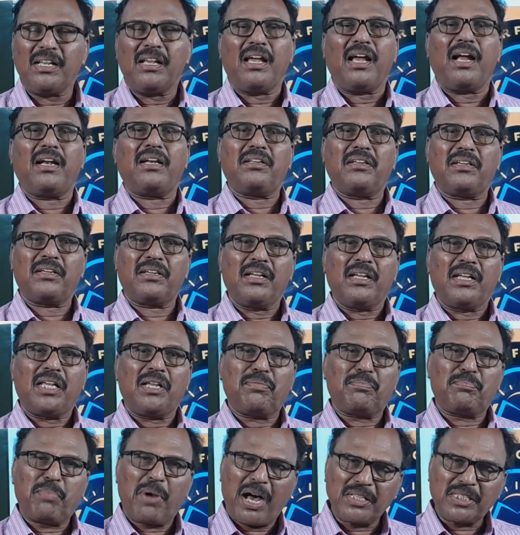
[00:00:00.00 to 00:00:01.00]
and if
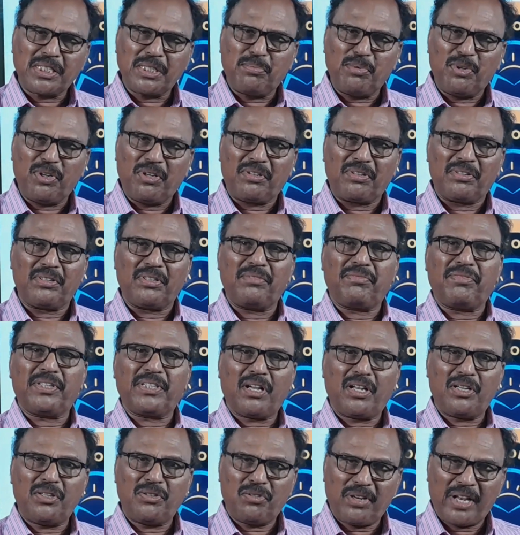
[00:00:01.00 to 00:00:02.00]
possible, if at
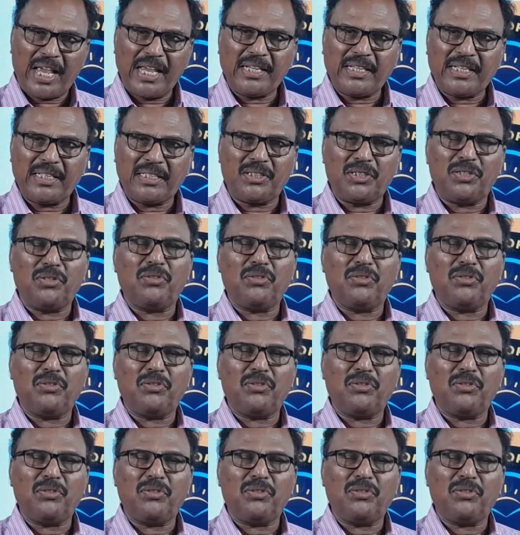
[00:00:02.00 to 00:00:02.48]
all you like it,